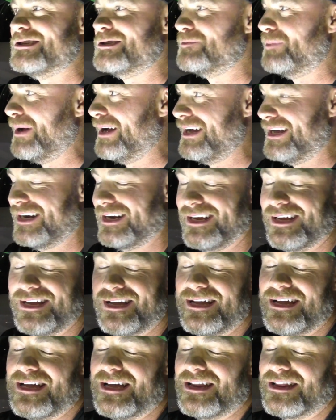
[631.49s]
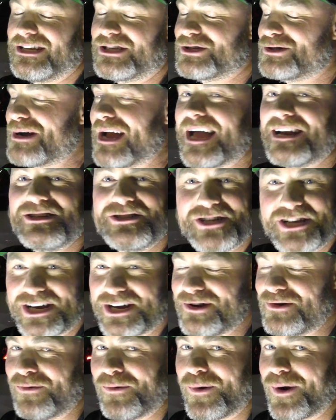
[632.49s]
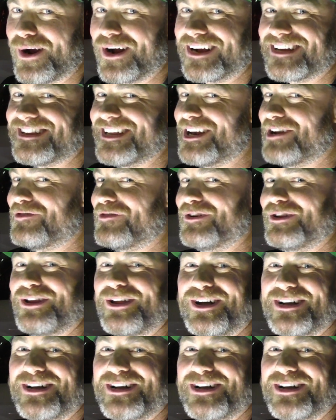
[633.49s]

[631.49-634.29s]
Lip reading: I spun. The strategy didn't work, the